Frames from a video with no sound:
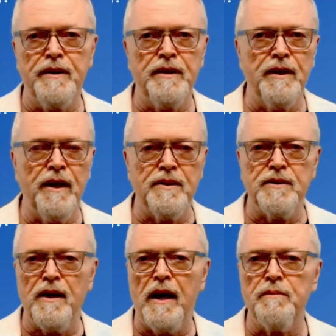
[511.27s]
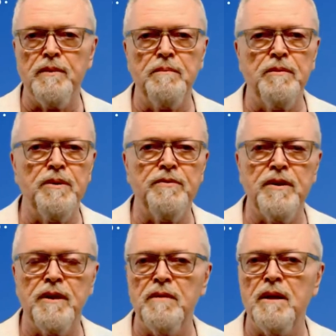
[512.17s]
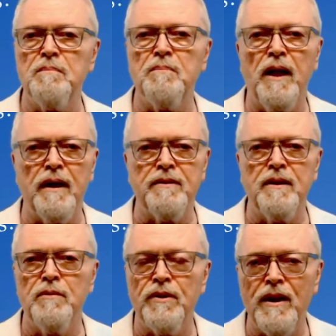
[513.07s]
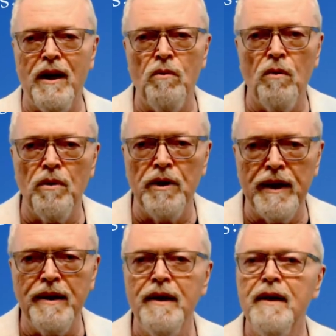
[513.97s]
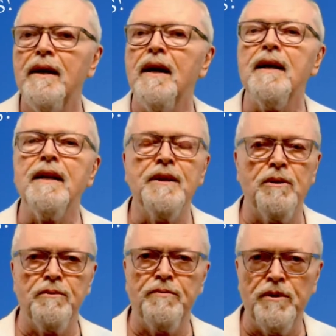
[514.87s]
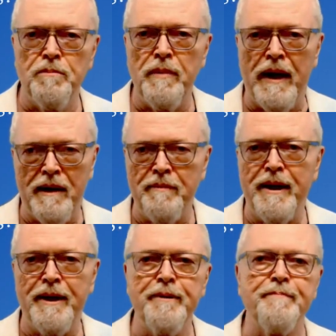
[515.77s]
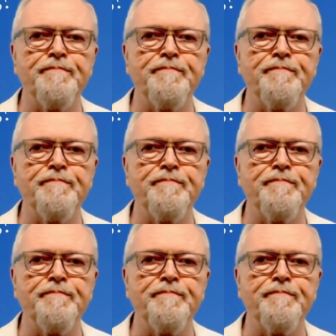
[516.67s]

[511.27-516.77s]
And yes, I remove them and block them without warning, and I don't feel bad about it.